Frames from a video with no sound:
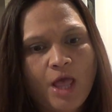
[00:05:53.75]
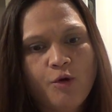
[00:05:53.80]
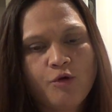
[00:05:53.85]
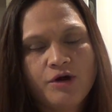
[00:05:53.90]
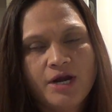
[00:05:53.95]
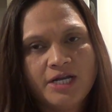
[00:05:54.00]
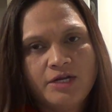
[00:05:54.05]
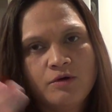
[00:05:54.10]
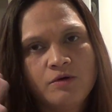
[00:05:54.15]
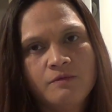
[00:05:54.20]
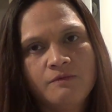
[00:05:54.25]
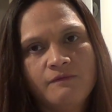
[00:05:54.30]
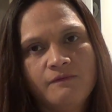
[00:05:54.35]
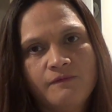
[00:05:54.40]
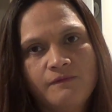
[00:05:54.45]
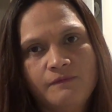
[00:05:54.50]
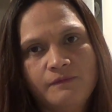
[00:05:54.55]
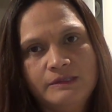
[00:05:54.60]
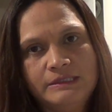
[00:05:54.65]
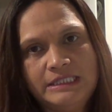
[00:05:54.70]
or I don't
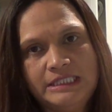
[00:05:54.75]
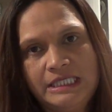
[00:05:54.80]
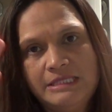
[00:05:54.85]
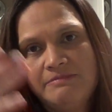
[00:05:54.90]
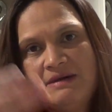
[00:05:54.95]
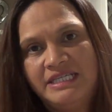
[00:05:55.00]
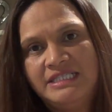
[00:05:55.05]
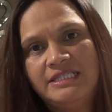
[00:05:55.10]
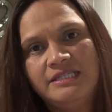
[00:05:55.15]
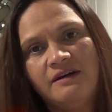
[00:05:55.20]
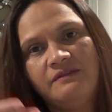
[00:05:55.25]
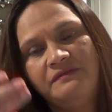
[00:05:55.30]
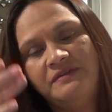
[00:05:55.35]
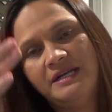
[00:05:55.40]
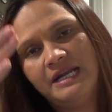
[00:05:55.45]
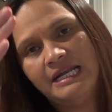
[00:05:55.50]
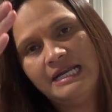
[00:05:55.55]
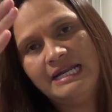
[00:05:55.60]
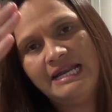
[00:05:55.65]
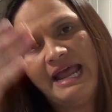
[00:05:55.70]
see myself
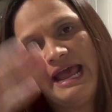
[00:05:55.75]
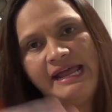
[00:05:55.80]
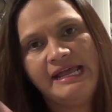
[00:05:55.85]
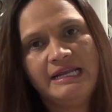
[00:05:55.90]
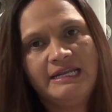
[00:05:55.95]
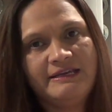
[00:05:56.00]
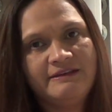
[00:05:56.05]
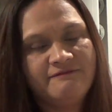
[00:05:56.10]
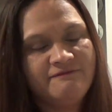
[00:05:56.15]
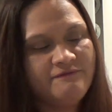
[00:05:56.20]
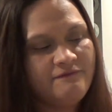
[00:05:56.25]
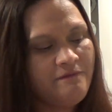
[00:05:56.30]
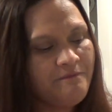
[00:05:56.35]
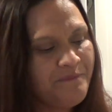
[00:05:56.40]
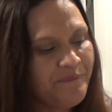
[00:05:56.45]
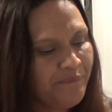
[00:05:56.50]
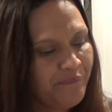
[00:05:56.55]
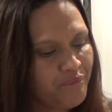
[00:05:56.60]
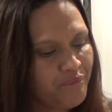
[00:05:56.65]
in a negative